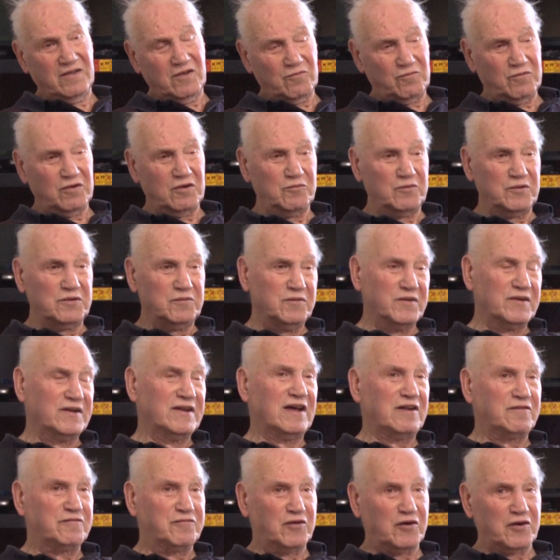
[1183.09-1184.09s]
Well, we were
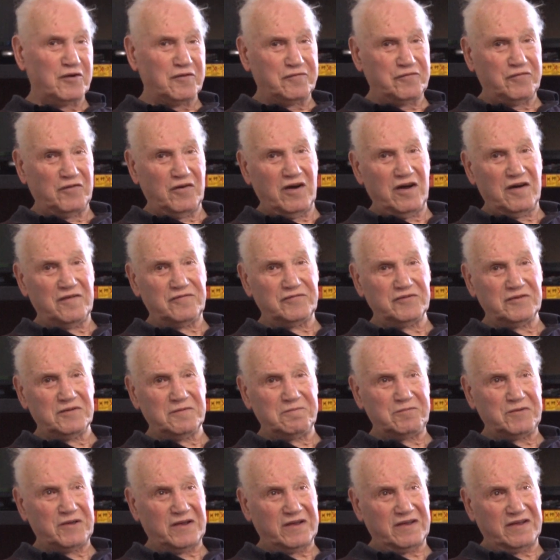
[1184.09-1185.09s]
not very far from the
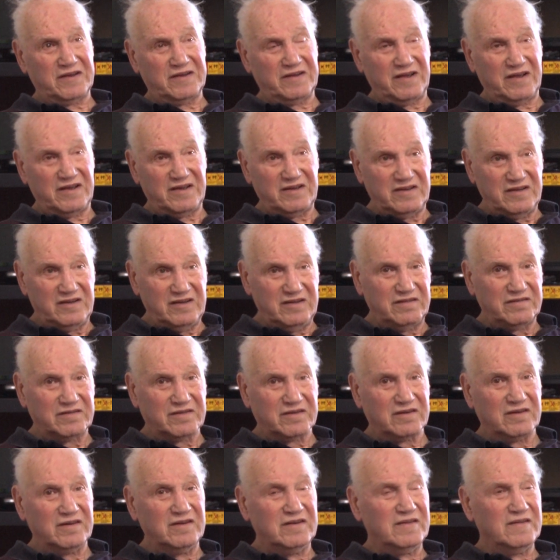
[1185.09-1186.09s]
Pyrenees
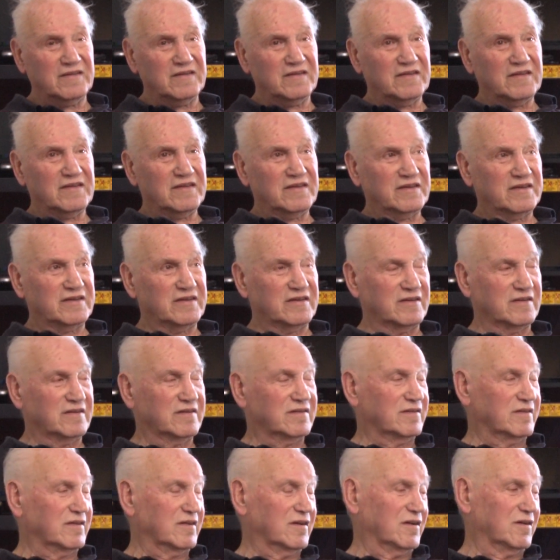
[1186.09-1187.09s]
either,
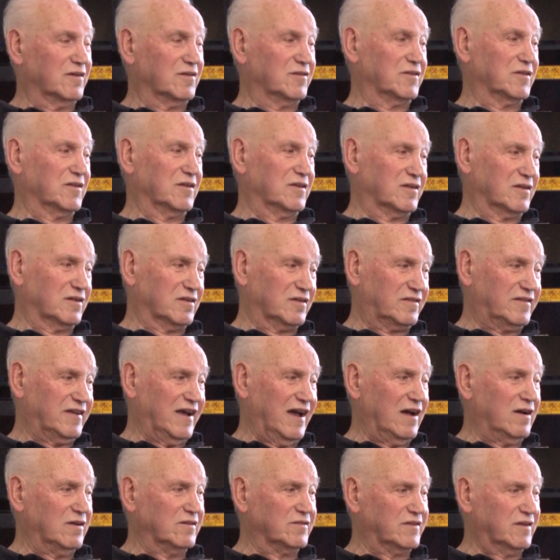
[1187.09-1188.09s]
in the little
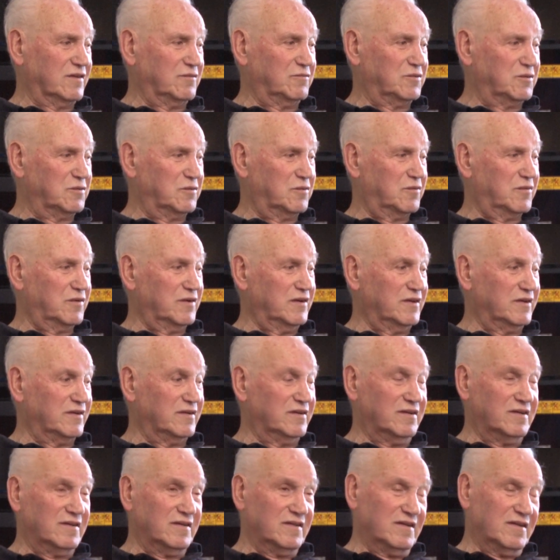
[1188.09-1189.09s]
town that we were
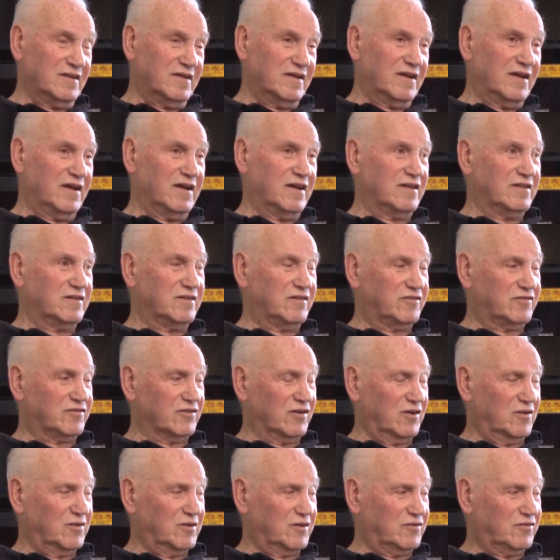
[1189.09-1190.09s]
in, and
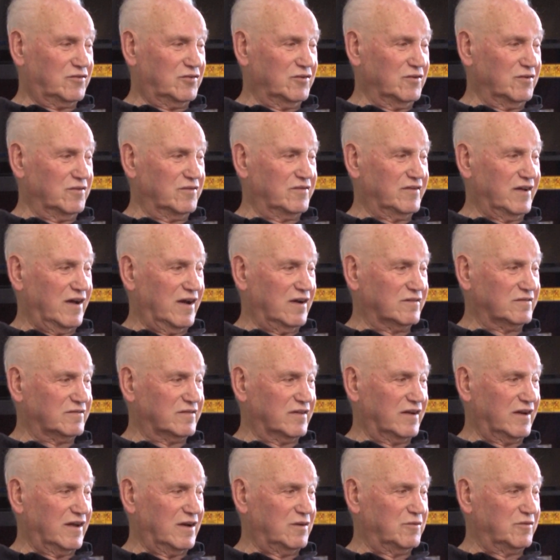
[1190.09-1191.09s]
so it turned out
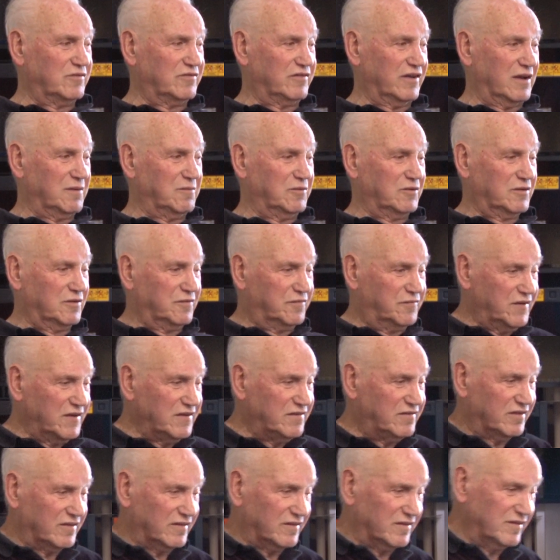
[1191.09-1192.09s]
that I was able to
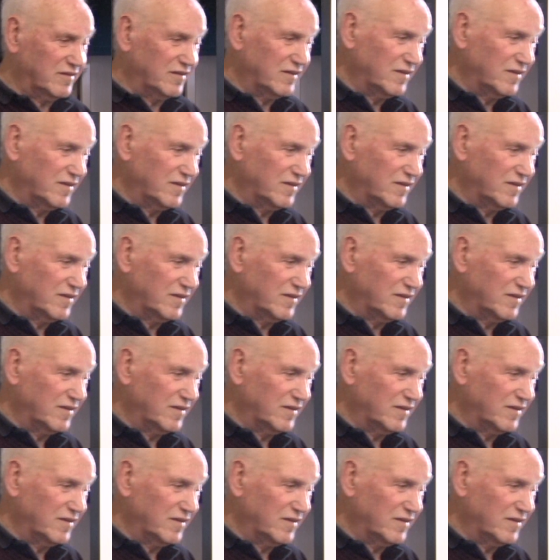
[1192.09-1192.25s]
visit